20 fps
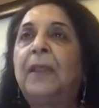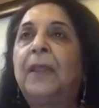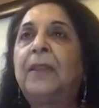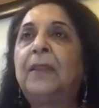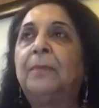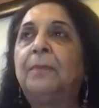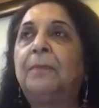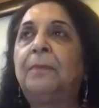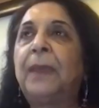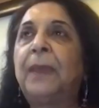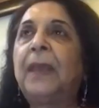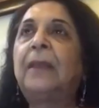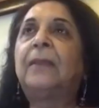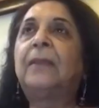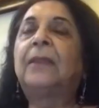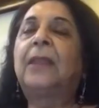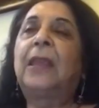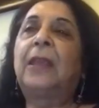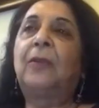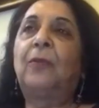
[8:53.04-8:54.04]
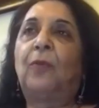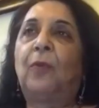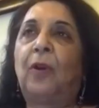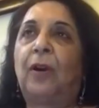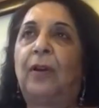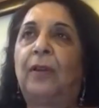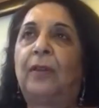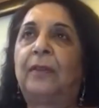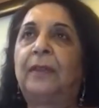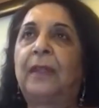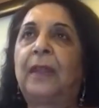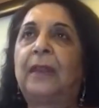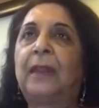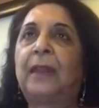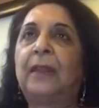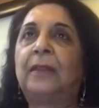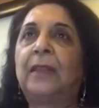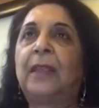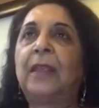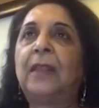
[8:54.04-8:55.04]
But the big thing was, and
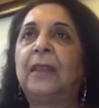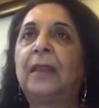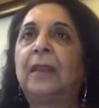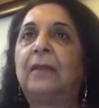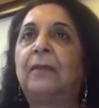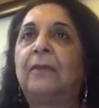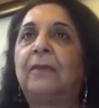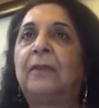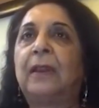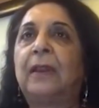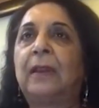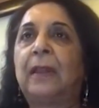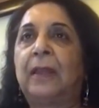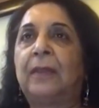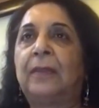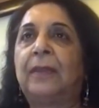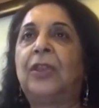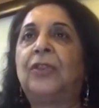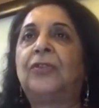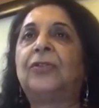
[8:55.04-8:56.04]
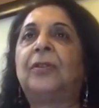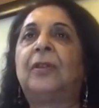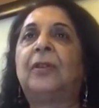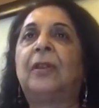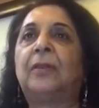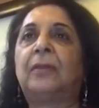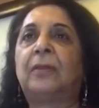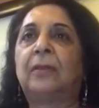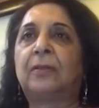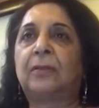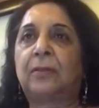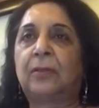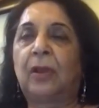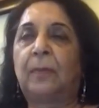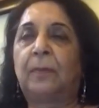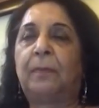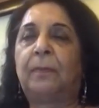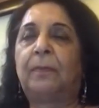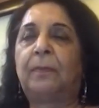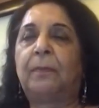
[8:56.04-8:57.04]
I think the realization at the
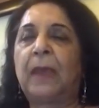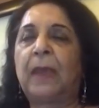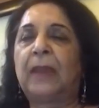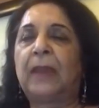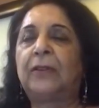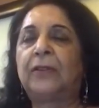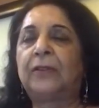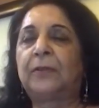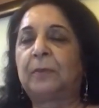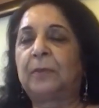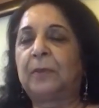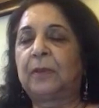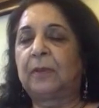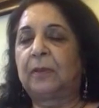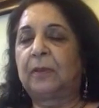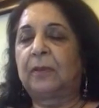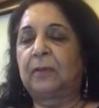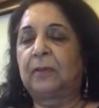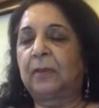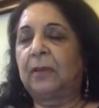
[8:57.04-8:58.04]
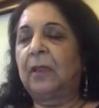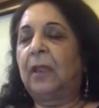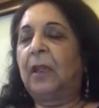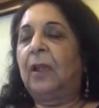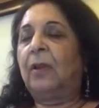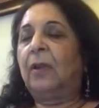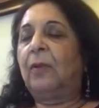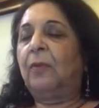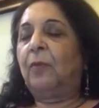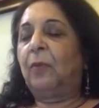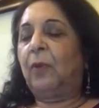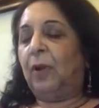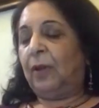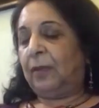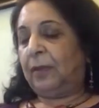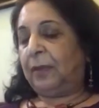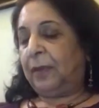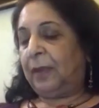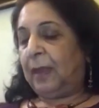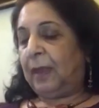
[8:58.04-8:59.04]
top management
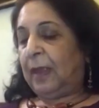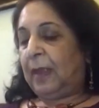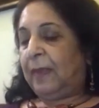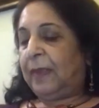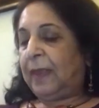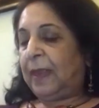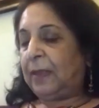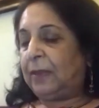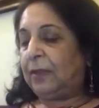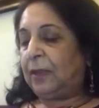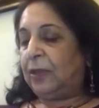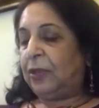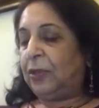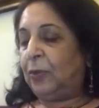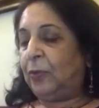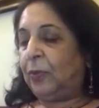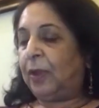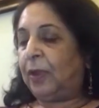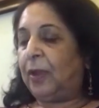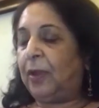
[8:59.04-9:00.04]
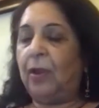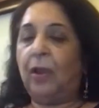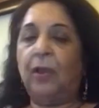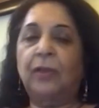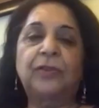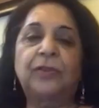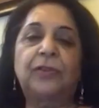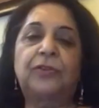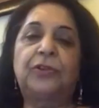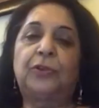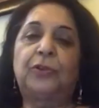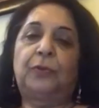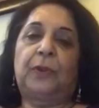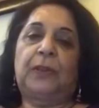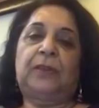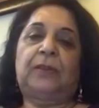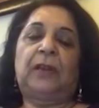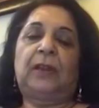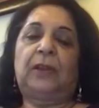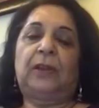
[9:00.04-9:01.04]
was that you cannot do
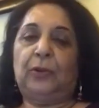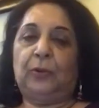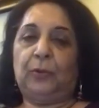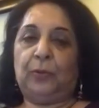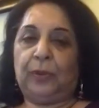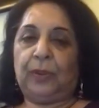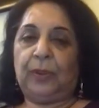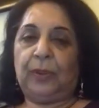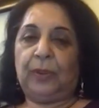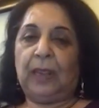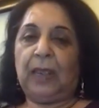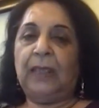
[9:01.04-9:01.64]
it alone.